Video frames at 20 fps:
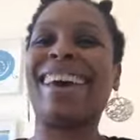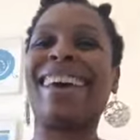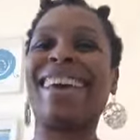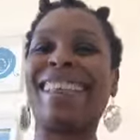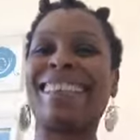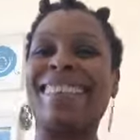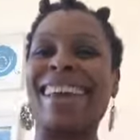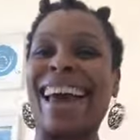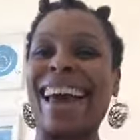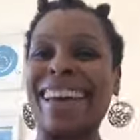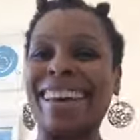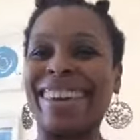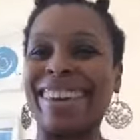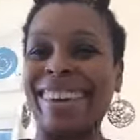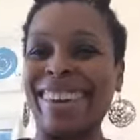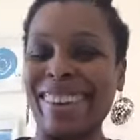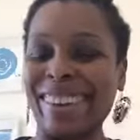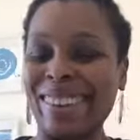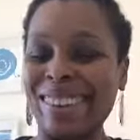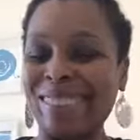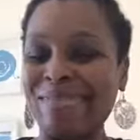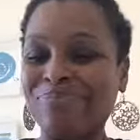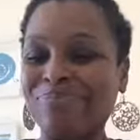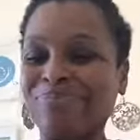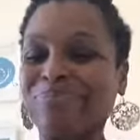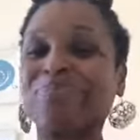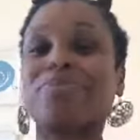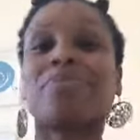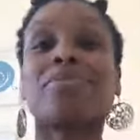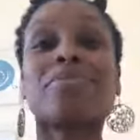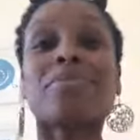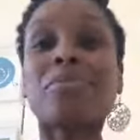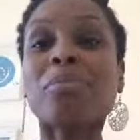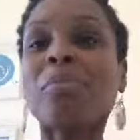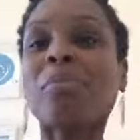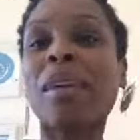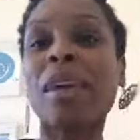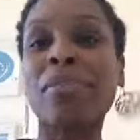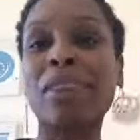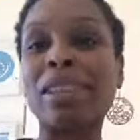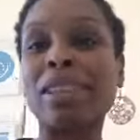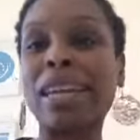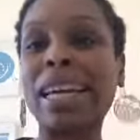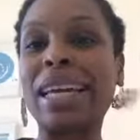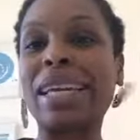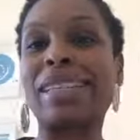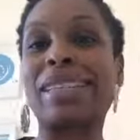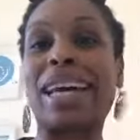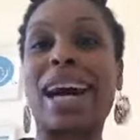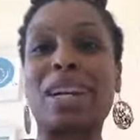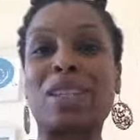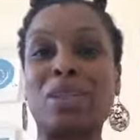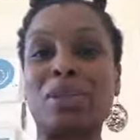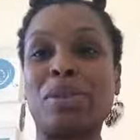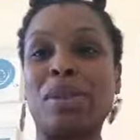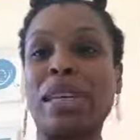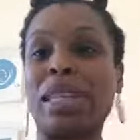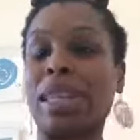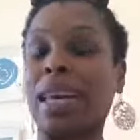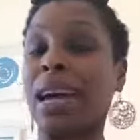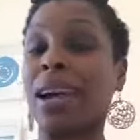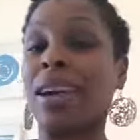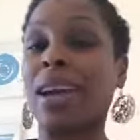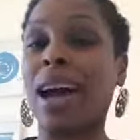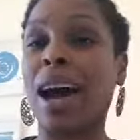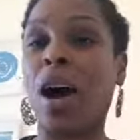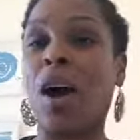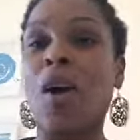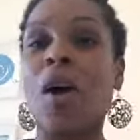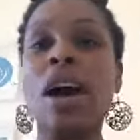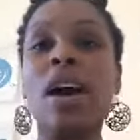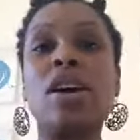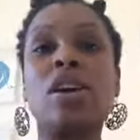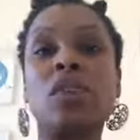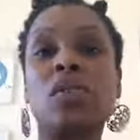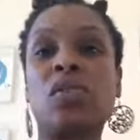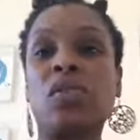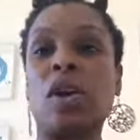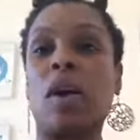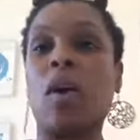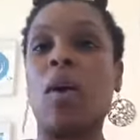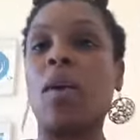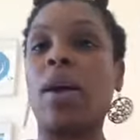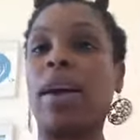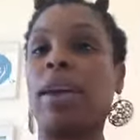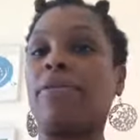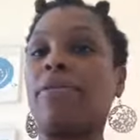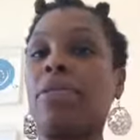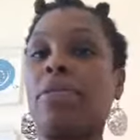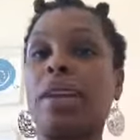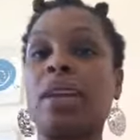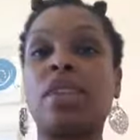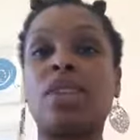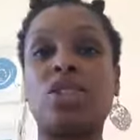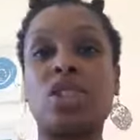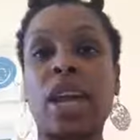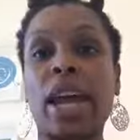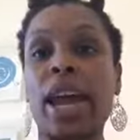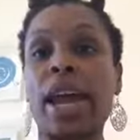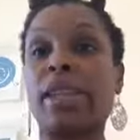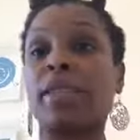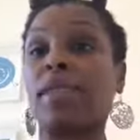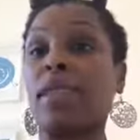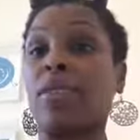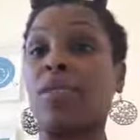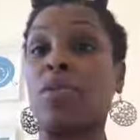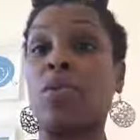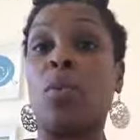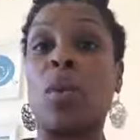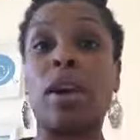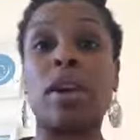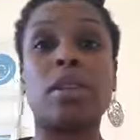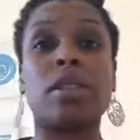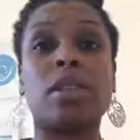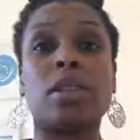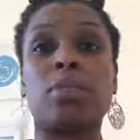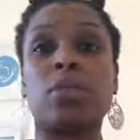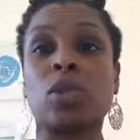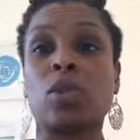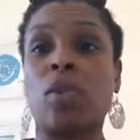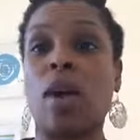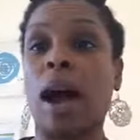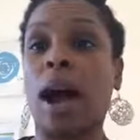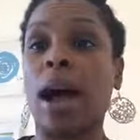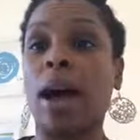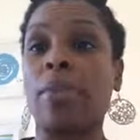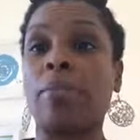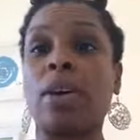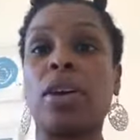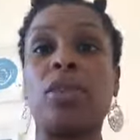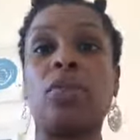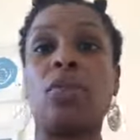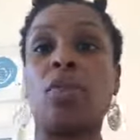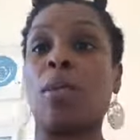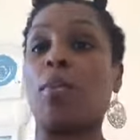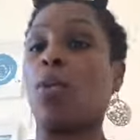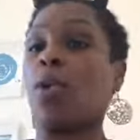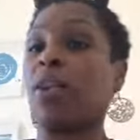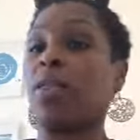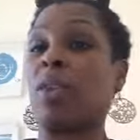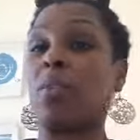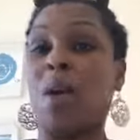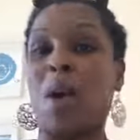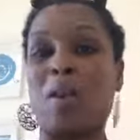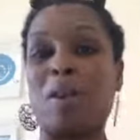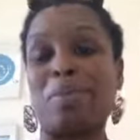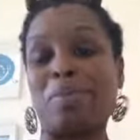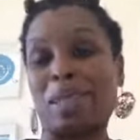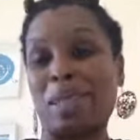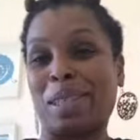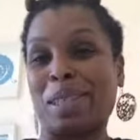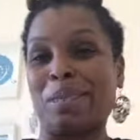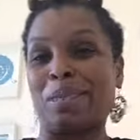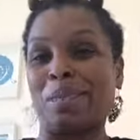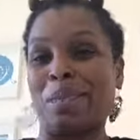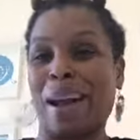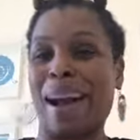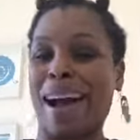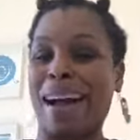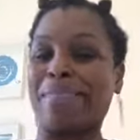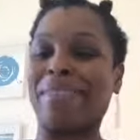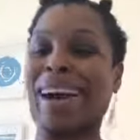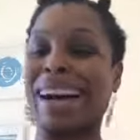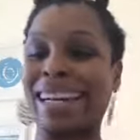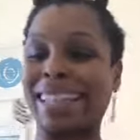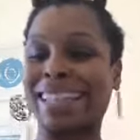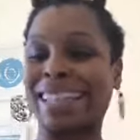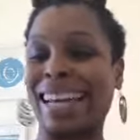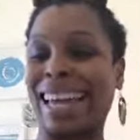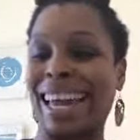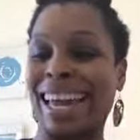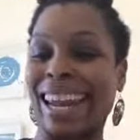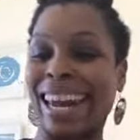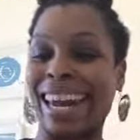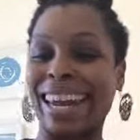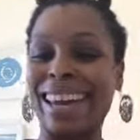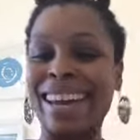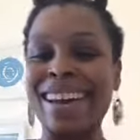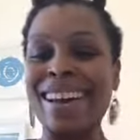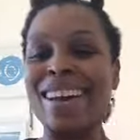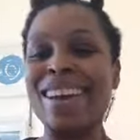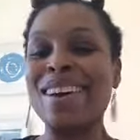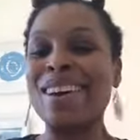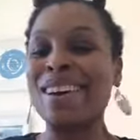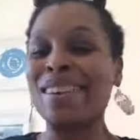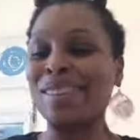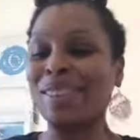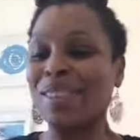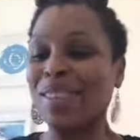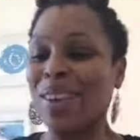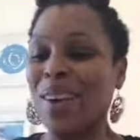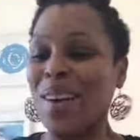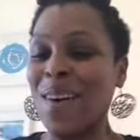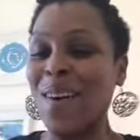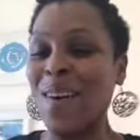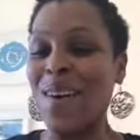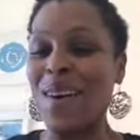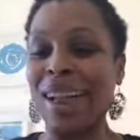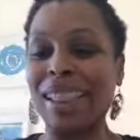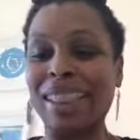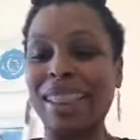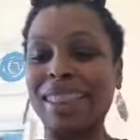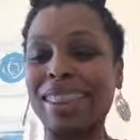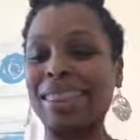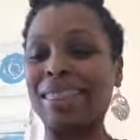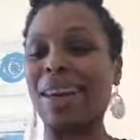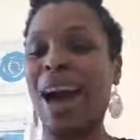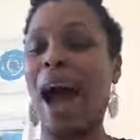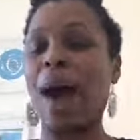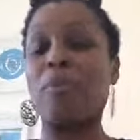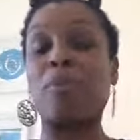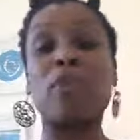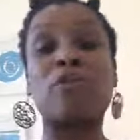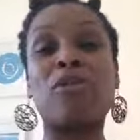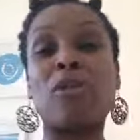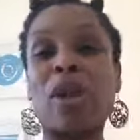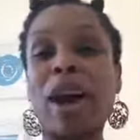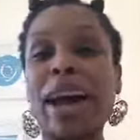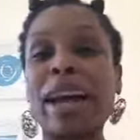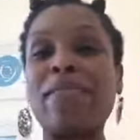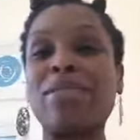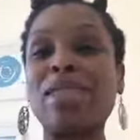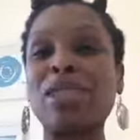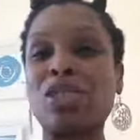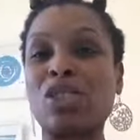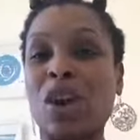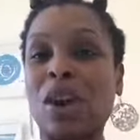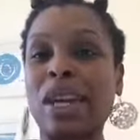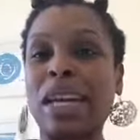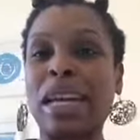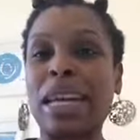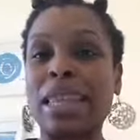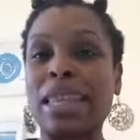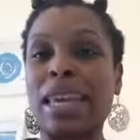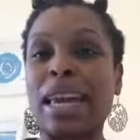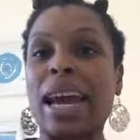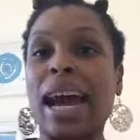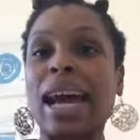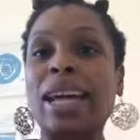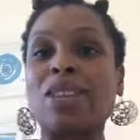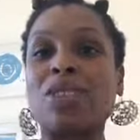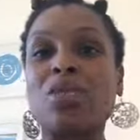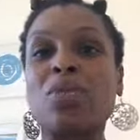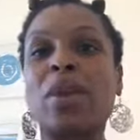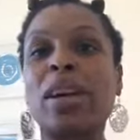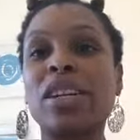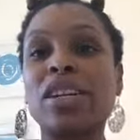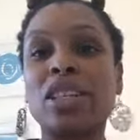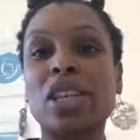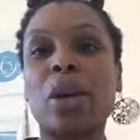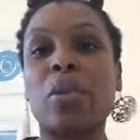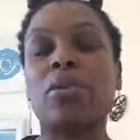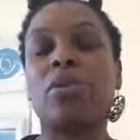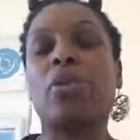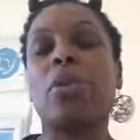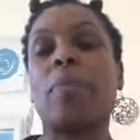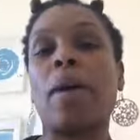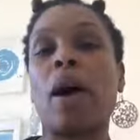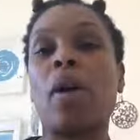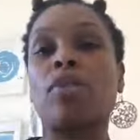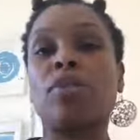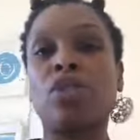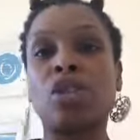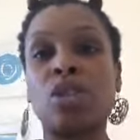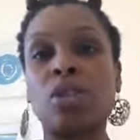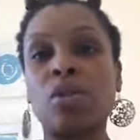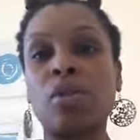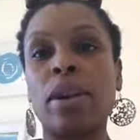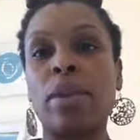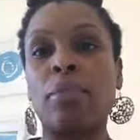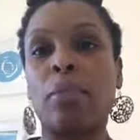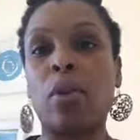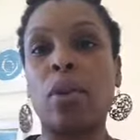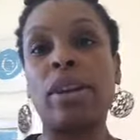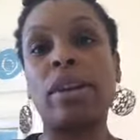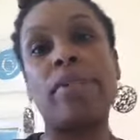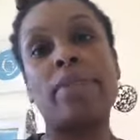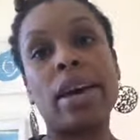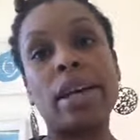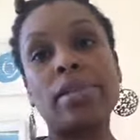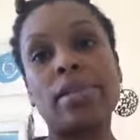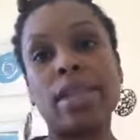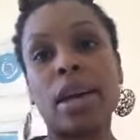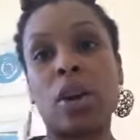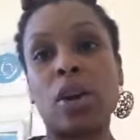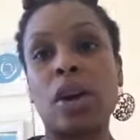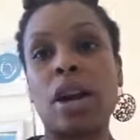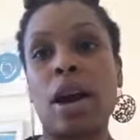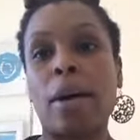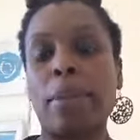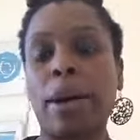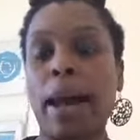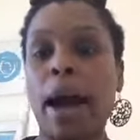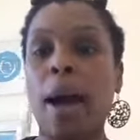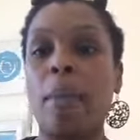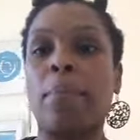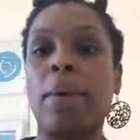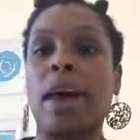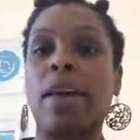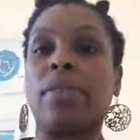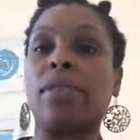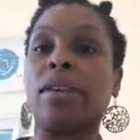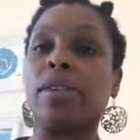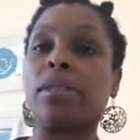Thank you. The link is actually there now. So if you get a chance and if you want to subscribe, you are more than welcome to subscribe. Hi, Shannon. So before I even start anything, I do want to share with you about 2 important events that are coming up. And these